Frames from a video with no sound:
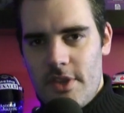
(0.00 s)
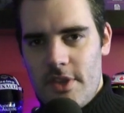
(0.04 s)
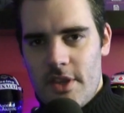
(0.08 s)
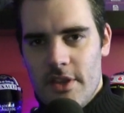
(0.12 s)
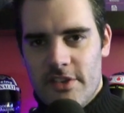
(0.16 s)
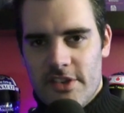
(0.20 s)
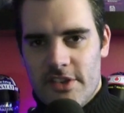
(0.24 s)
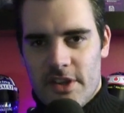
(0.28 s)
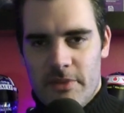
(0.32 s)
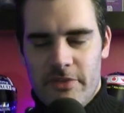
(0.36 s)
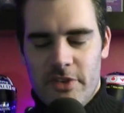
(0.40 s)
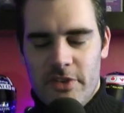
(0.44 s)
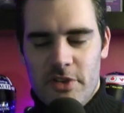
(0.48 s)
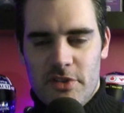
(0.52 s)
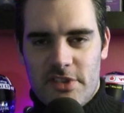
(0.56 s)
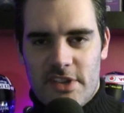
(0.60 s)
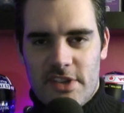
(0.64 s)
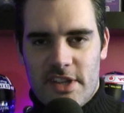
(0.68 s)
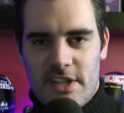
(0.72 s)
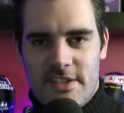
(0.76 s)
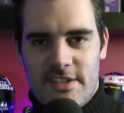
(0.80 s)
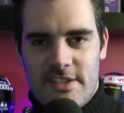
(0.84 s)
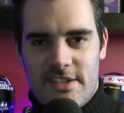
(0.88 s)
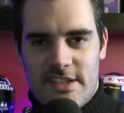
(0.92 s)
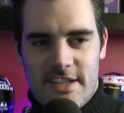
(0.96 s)
some viewers
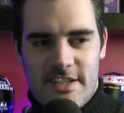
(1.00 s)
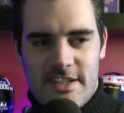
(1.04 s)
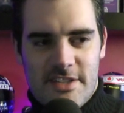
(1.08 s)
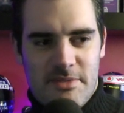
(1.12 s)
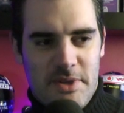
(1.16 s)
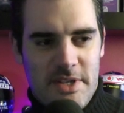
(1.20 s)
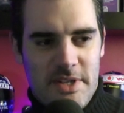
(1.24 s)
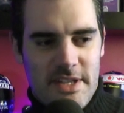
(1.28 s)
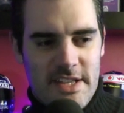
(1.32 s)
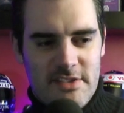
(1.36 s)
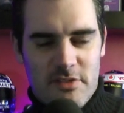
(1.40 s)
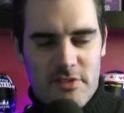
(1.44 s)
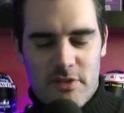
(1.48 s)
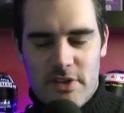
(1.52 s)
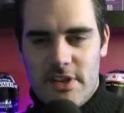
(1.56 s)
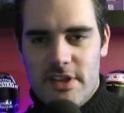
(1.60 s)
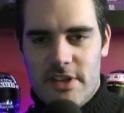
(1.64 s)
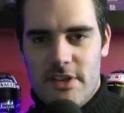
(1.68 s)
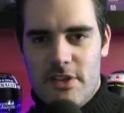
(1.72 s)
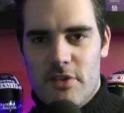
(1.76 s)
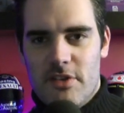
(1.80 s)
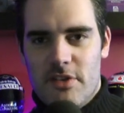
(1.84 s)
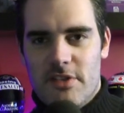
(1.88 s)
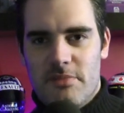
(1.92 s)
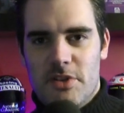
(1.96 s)
said to me, there's
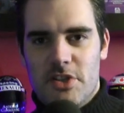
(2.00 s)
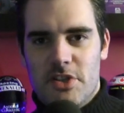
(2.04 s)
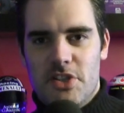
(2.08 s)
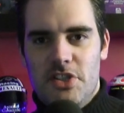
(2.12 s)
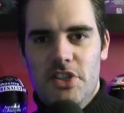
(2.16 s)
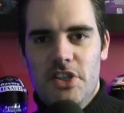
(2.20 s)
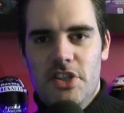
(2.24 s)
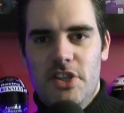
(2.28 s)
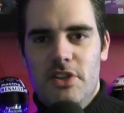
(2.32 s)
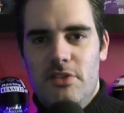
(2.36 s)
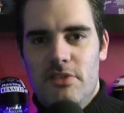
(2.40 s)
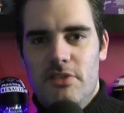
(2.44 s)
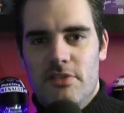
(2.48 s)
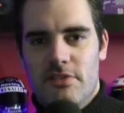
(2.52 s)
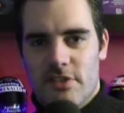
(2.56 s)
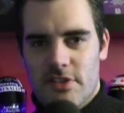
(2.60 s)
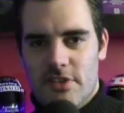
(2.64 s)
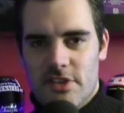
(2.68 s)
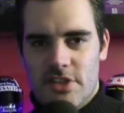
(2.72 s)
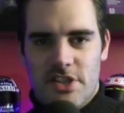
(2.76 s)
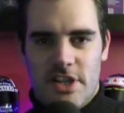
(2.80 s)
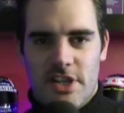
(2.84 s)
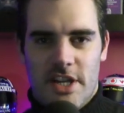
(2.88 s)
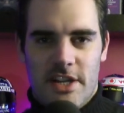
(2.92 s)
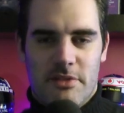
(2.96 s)
not as much news on
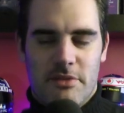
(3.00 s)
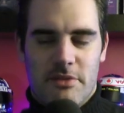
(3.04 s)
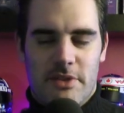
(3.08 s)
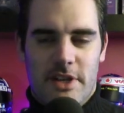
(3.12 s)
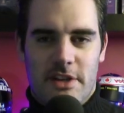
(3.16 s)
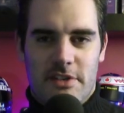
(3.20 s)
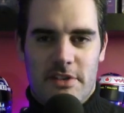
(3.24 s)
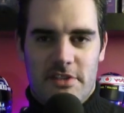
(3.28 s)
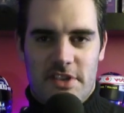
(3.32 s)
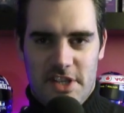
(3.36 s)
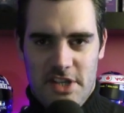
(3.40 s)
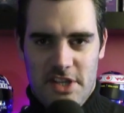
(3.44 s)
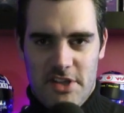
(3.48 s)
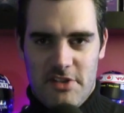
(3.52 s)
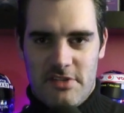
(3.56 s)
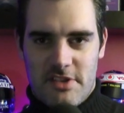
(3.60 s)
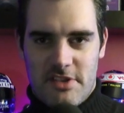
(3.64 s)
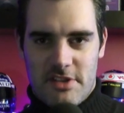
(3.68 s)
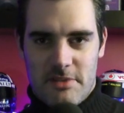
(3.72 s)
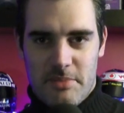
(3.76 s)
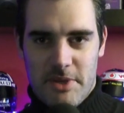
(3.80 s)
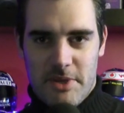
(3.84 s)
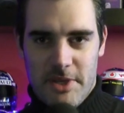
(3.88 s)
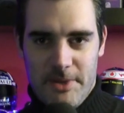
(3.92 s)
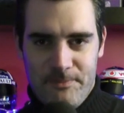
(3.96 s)
the channel now as there
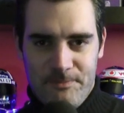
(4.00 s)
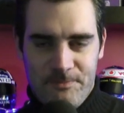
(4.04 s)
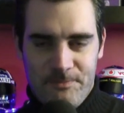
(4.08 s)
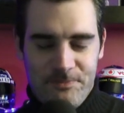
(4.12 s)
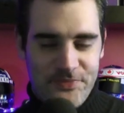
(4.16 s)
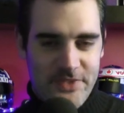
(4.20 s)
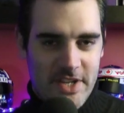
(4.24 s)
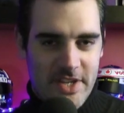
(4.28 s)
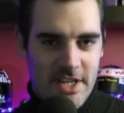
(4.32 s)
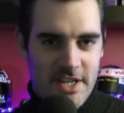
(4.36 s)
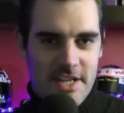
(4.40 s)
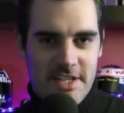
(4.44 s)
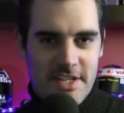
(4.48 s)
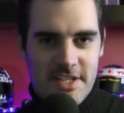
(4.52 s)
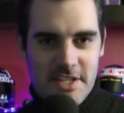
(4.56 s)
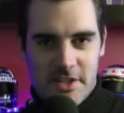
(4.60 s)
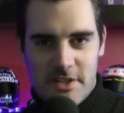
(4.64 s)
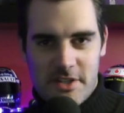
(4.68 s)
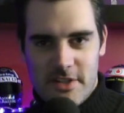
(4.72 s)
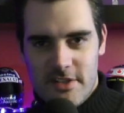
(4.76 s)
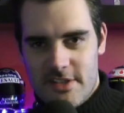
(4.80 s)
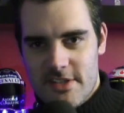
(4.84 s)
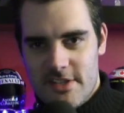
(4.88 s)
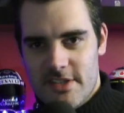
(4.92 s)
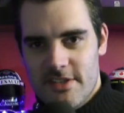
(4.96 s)
used to be, and that's a
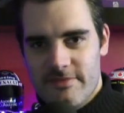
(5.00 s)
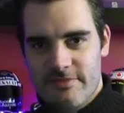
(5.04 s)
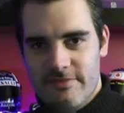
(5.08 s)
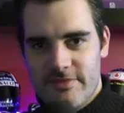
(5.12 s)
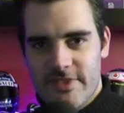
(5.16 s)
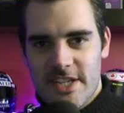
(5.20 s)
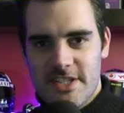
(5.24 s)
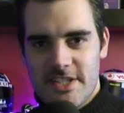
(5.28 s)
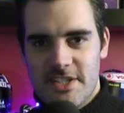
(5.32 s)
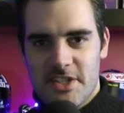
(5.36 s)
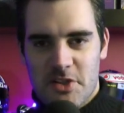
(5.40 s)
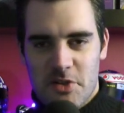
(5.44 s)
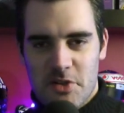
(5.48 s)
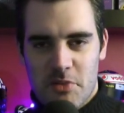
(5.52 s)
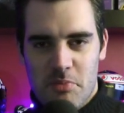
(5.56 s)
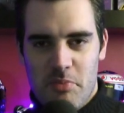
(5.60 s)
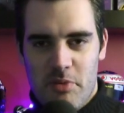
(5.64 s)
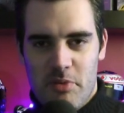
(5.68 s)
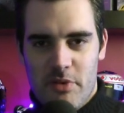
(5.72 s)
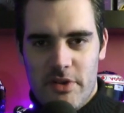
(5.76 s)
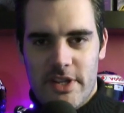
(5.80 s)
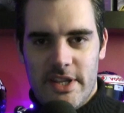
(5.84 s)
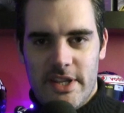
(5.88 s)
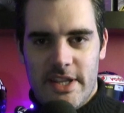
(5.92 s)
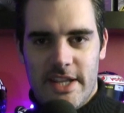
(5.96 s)
good
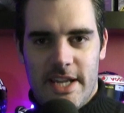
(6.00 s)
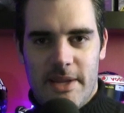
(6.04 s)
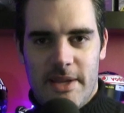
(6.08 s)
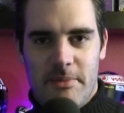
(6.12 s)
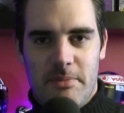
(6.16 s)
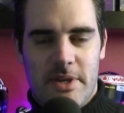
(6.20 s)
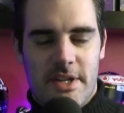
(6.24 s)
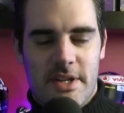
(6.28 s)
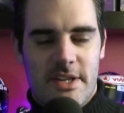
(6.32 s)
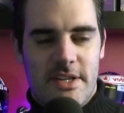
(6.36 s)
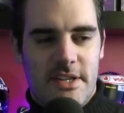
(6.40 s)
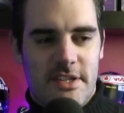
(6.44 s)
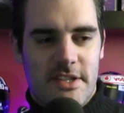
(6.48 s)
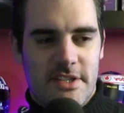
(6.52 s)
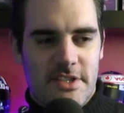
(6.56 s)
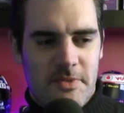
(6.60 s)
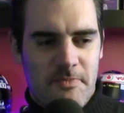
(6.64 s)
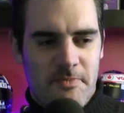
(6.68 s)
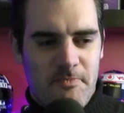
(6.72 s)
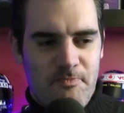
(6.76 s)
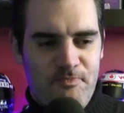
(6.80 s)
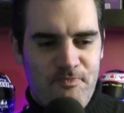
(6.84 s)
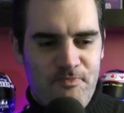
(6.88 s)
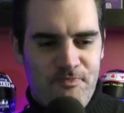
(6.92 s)
point there, because